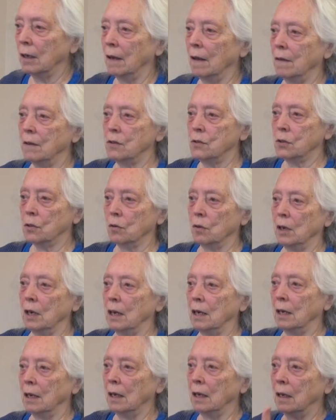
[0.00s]
at the
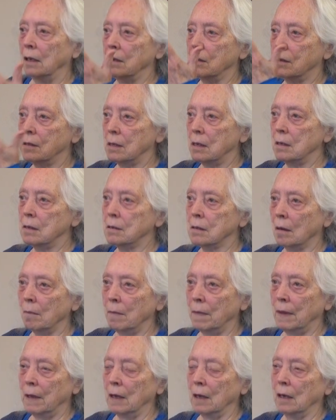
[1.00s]
screen, and see
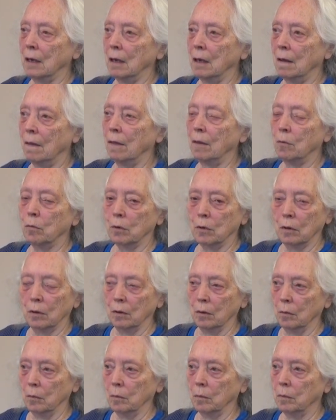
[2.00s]
something in the
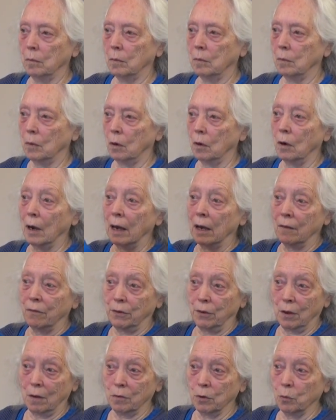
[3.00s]
room. Or if
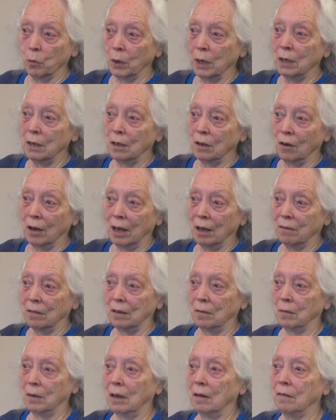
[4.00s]
you have a window, I have a
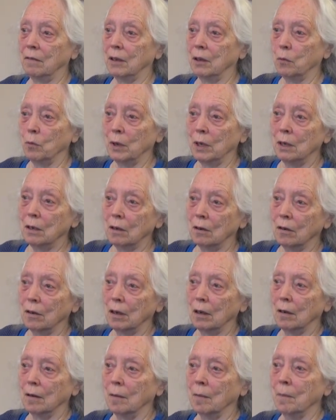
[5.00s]
lovely window
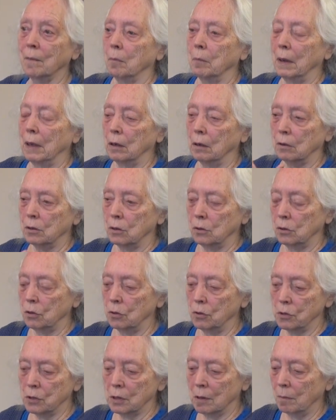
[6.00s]
here, but
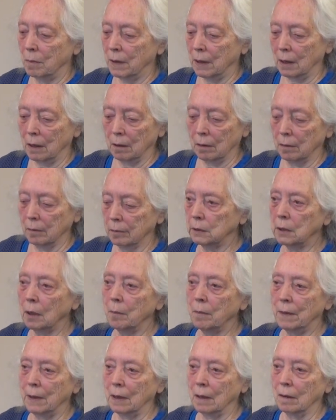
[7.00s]
choose something
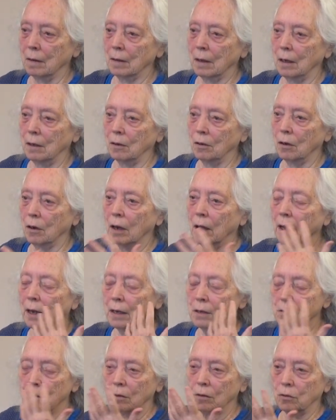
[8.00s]
that your
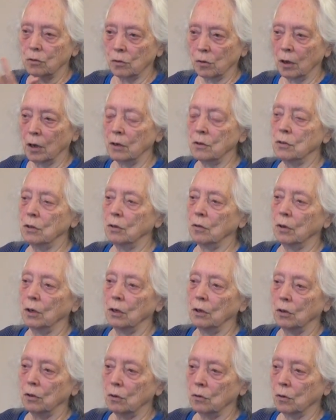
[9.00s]
eyes are drawn to, or
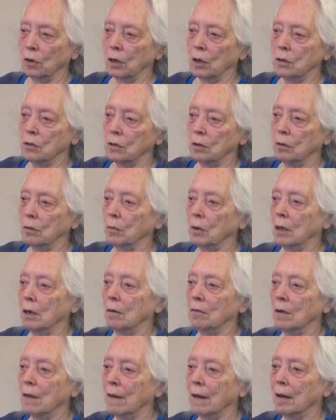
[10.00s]
you're drawn to,
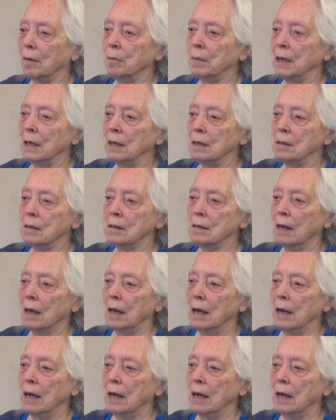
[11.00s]
whatever that means.